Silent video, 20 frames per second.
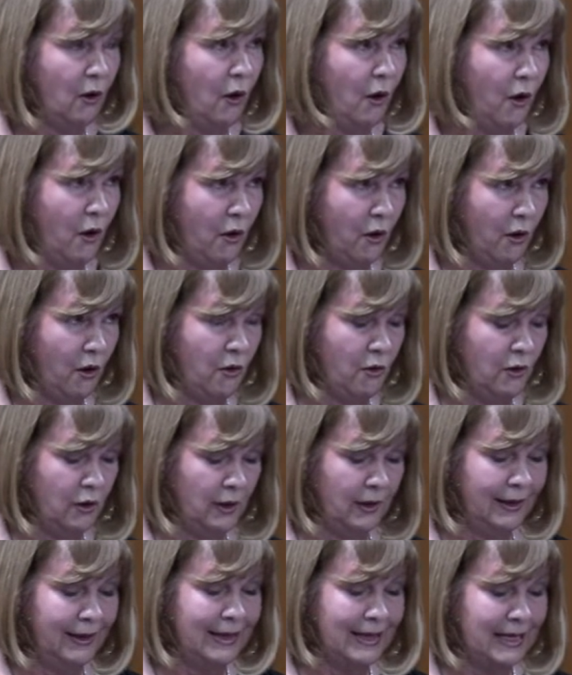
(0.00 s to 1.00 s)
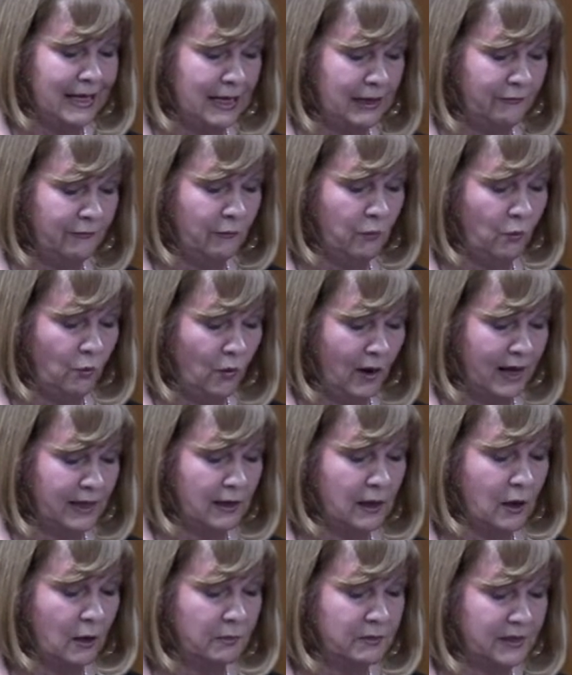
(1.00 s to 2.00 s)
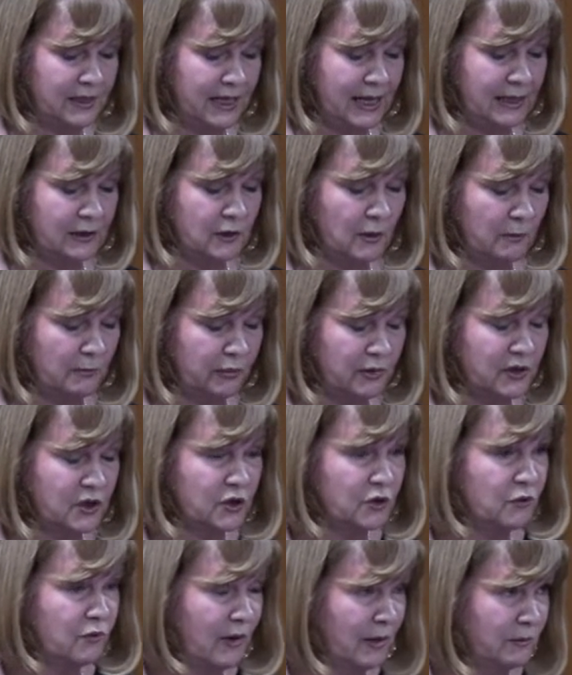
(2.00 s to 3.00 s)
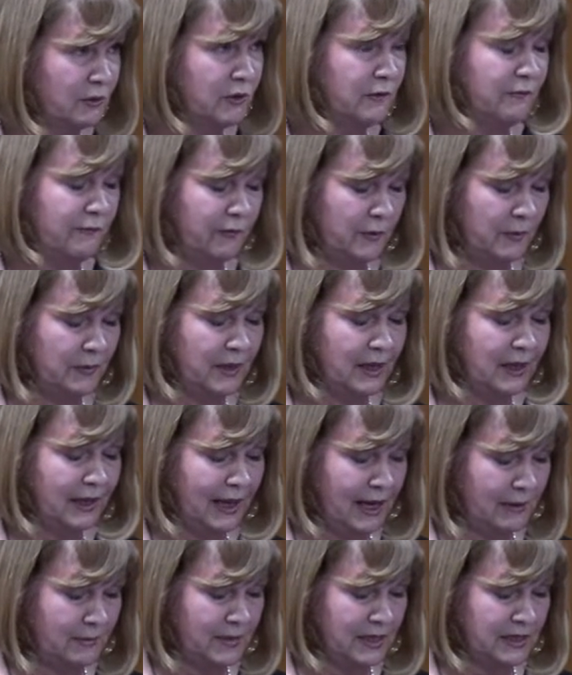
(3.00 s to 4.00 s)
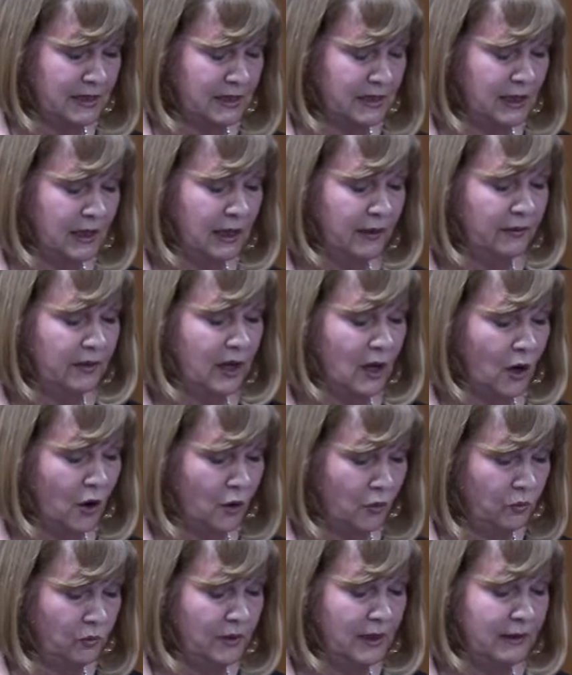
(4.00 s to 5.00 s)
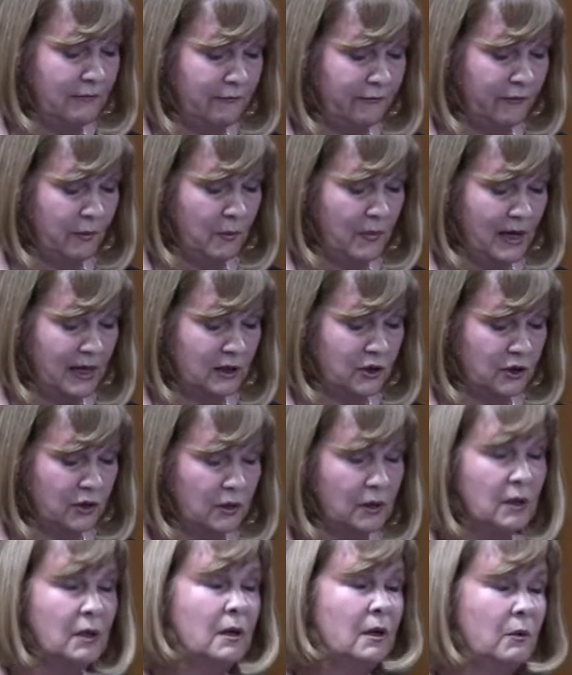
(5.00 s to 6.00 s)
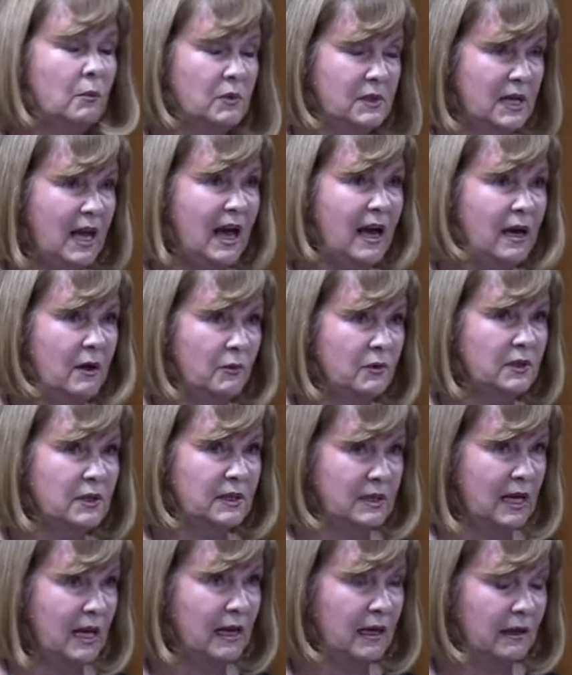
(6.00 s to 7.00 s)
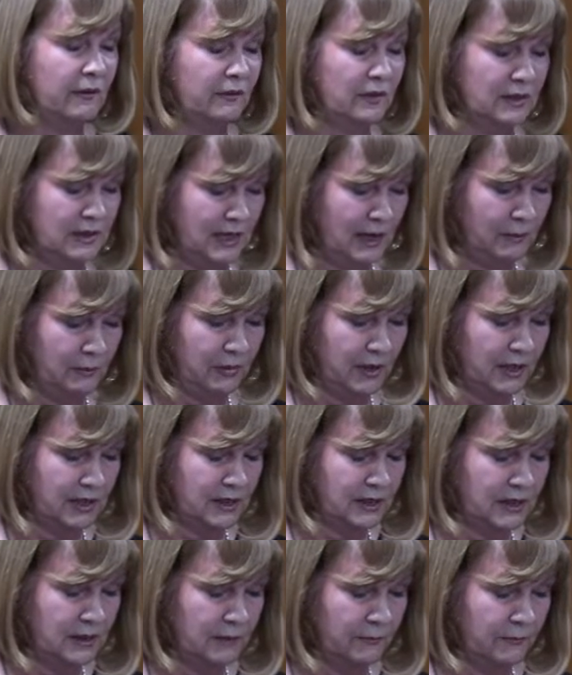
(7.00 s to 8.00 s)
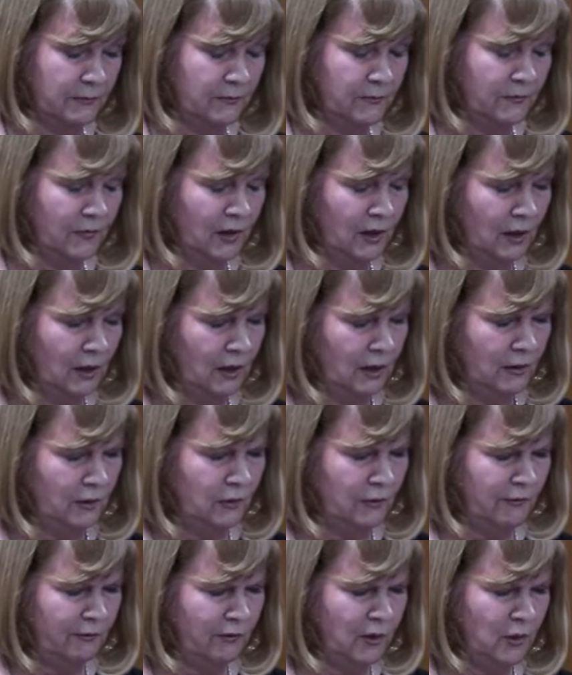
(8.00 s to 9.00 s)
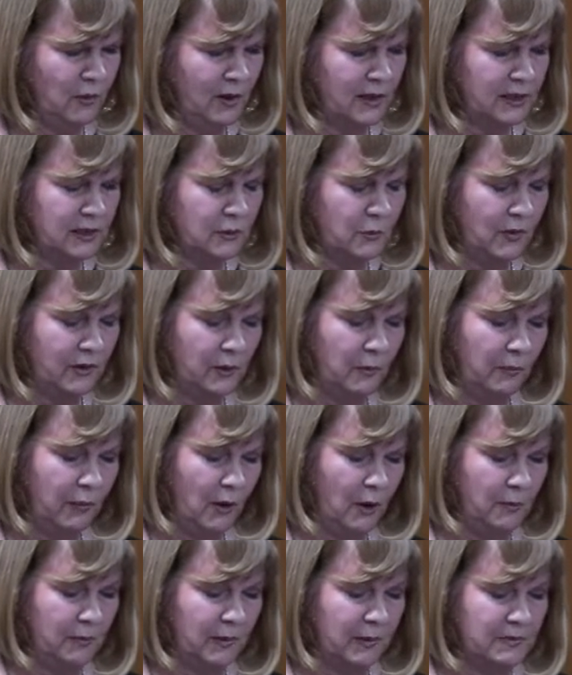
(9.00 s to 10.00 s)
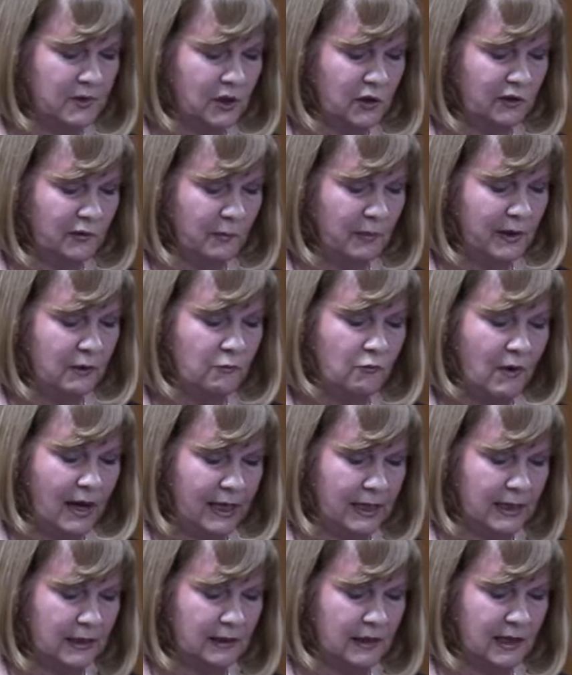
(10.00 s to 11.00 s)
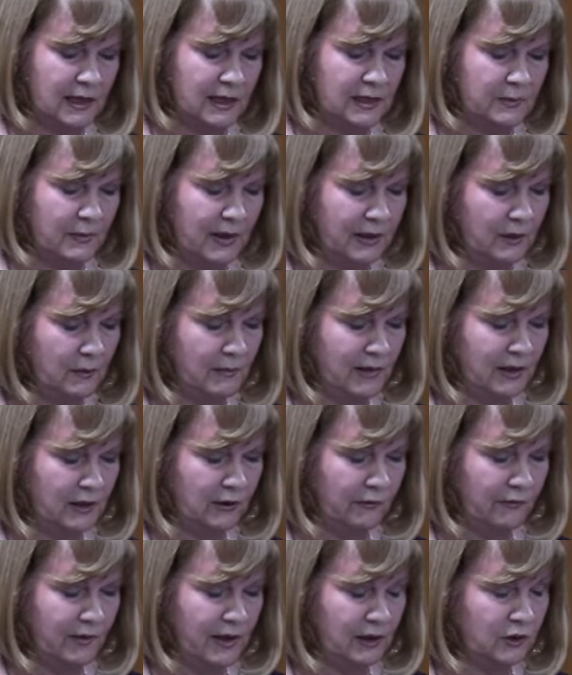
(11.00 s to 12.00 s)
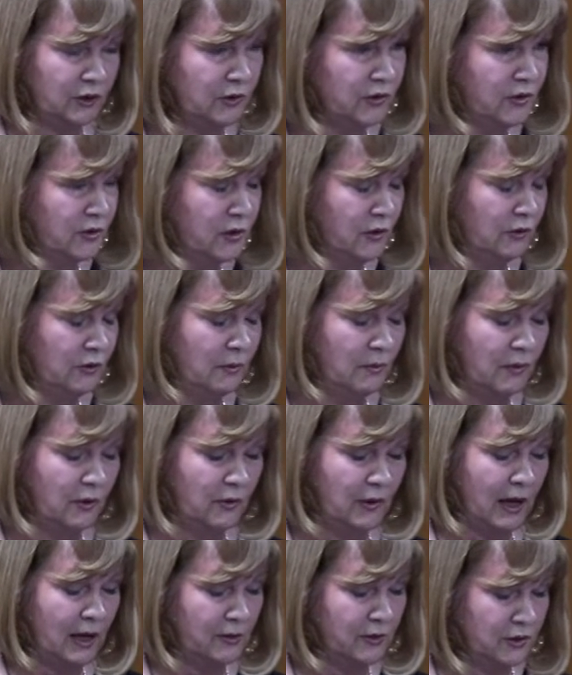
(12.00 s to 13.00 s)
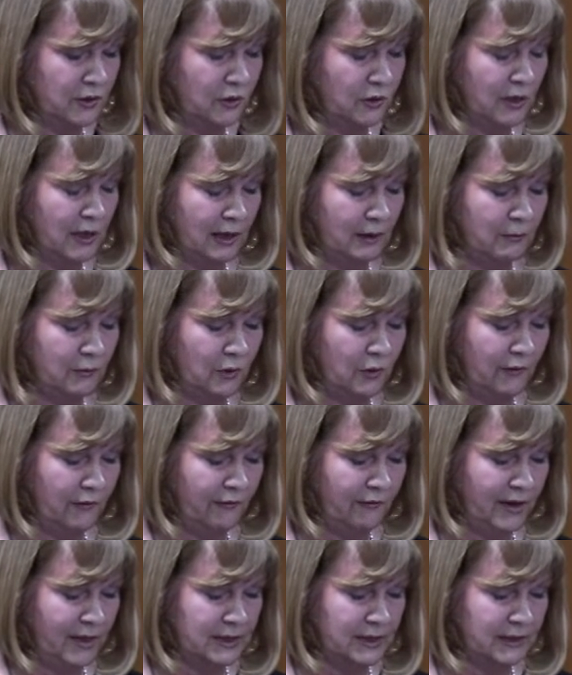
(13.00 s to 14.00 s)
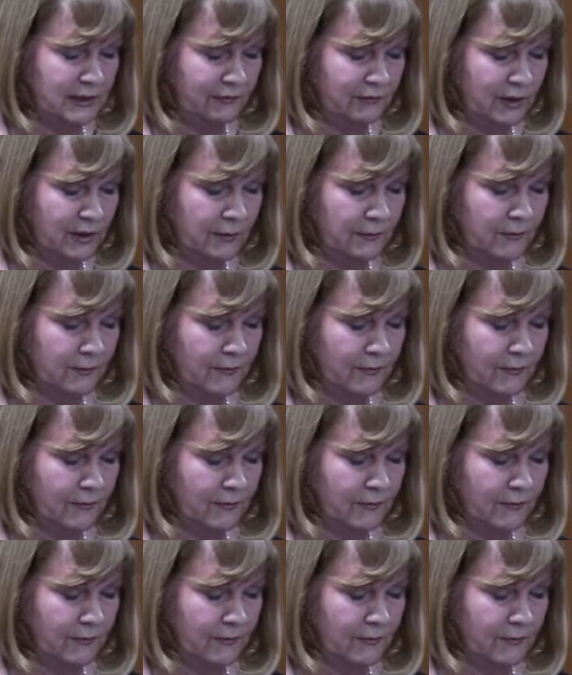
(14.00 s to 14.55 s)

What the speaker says: or even when obtained on prescription from the chemist, the only information was how to take the tablets. The review asks whether problems could have been recognised by the manufacturer sooner and more effectively.